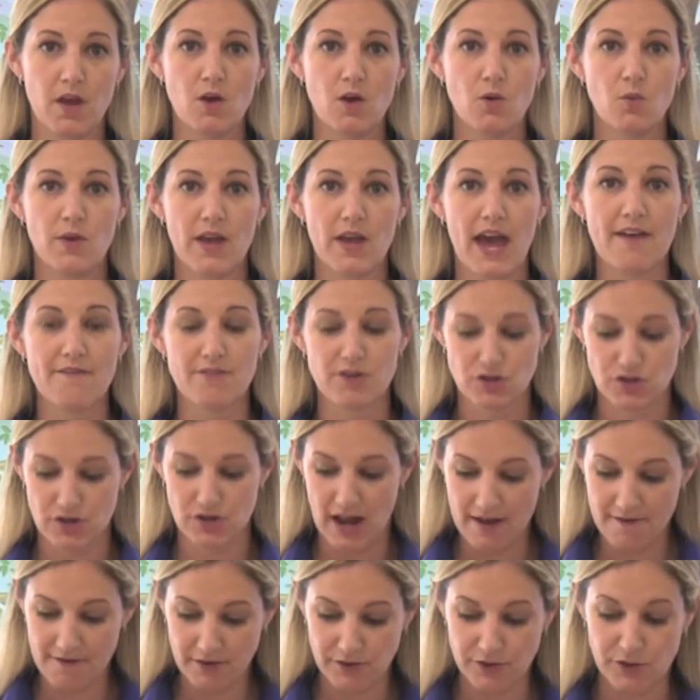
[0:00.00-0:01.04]
We have a
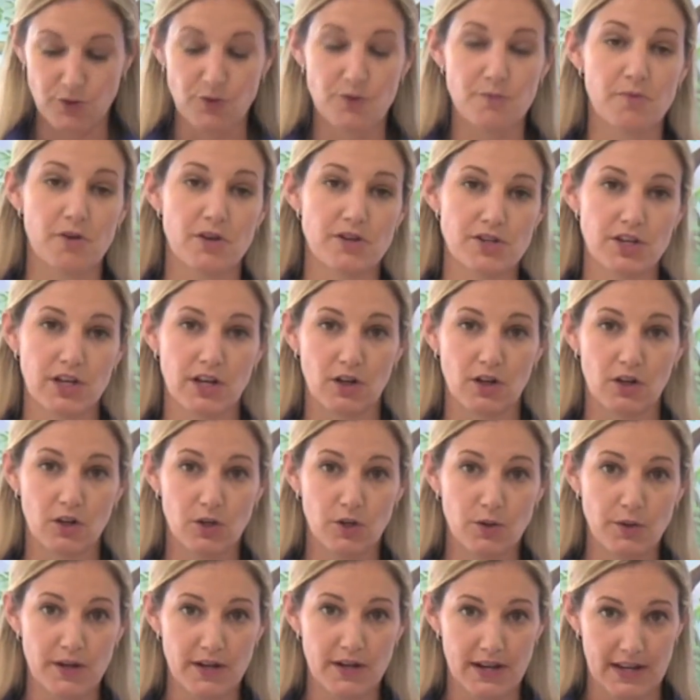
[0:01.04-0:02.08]
travel toothbrush
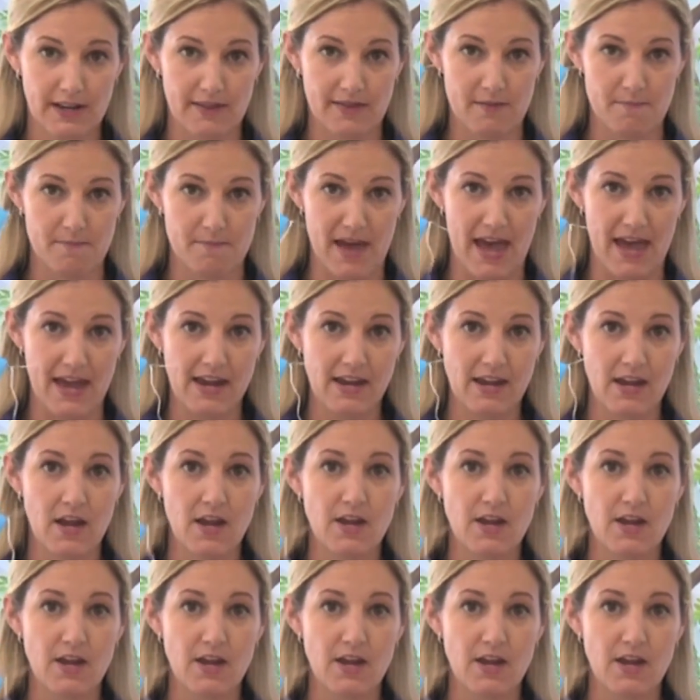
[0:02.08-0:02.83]
included in the bag,